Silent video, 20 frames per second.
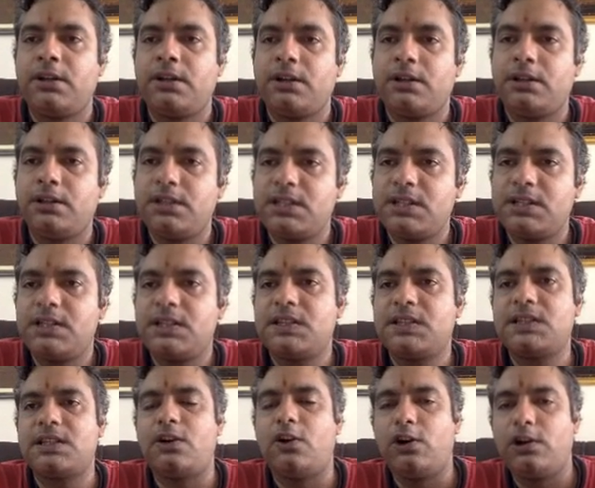This
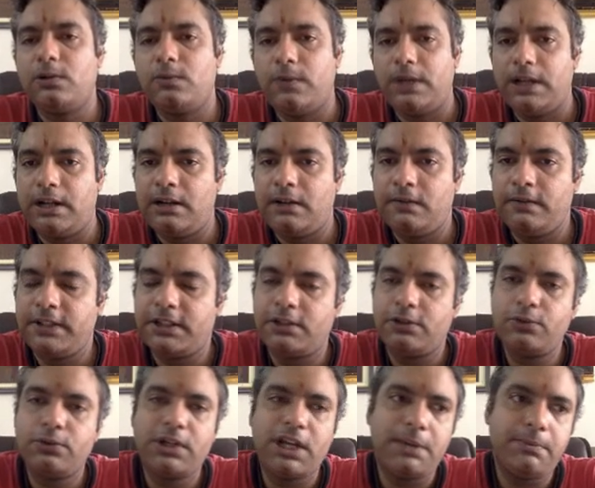is all well with a
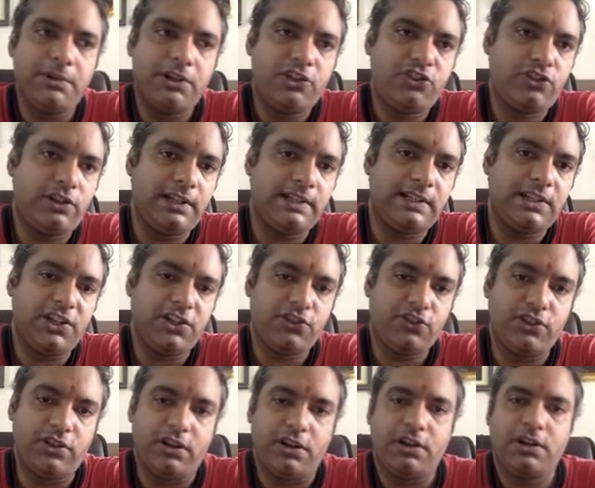two-dimensional
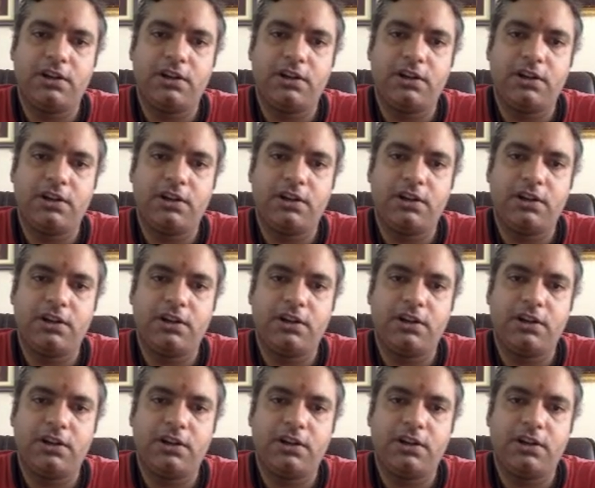structure.